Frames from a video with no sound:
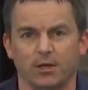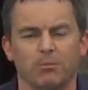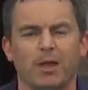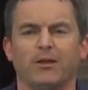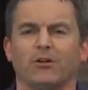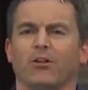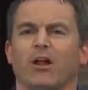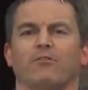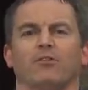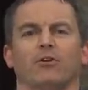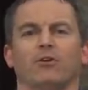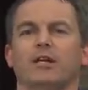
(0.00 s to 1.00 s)
Make your
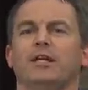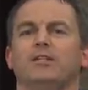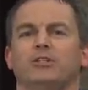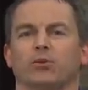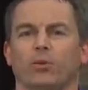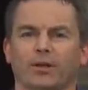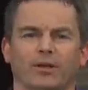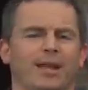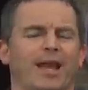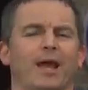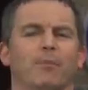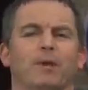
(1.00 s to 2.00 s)
life a little easier when you're
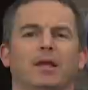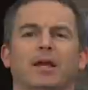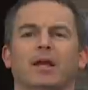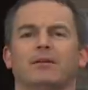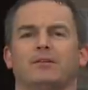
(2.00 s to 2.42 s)
camping,